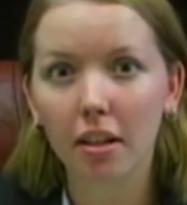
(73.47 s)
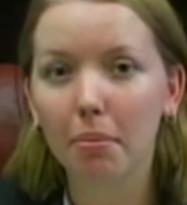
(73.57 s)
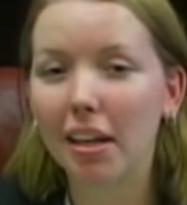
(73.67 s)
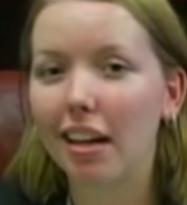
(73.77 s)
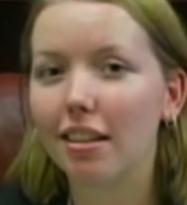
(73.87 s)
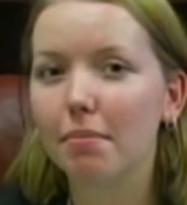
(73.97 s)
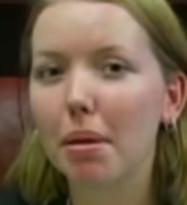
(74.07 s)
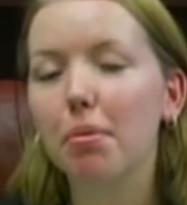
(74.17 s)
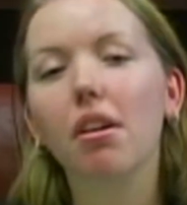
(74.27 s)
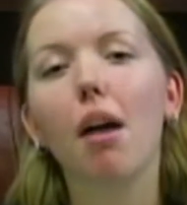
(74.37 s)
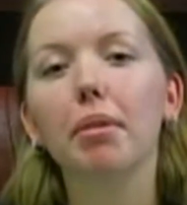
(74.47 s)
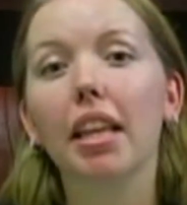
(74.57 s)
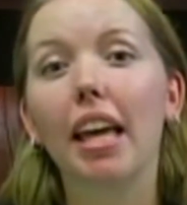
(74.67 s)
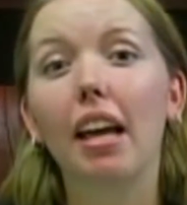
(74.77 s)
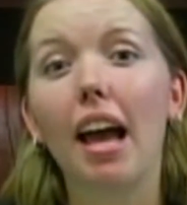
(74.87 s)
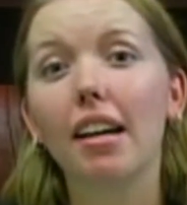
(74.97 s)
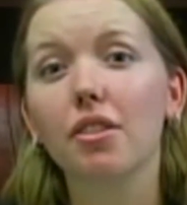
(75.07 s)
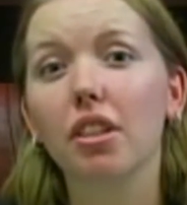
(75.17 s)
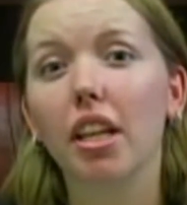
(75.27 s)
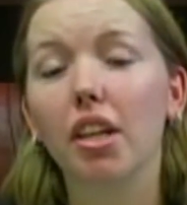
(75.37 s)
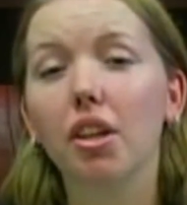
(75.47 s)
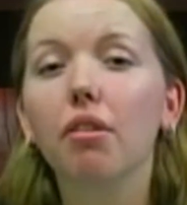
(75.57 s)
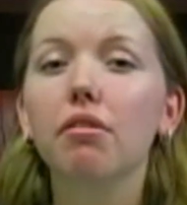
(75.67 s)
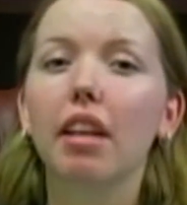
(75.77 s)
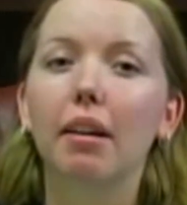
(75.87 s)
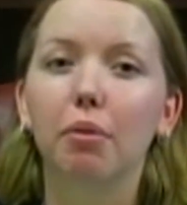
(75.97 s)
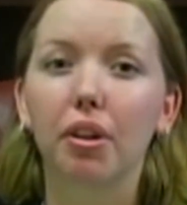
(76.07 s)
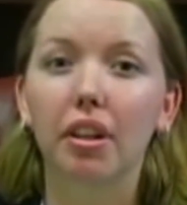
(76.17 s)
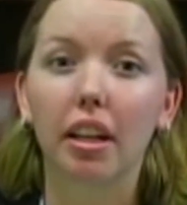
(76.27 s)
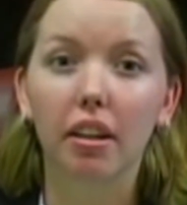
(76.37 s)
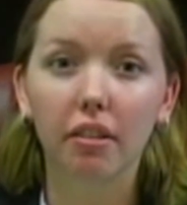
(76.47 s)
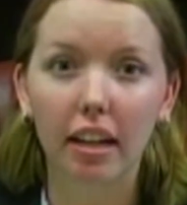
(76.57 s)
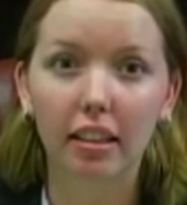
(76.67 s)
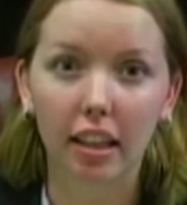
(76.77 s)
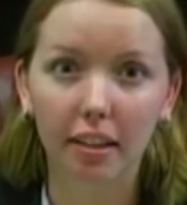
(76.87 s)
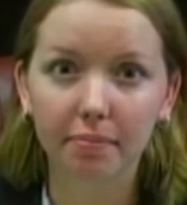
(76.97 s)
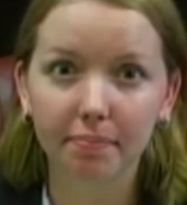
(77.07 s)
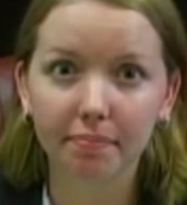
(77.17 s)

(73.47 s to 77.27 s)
because people commonly actually use that word incorrectly.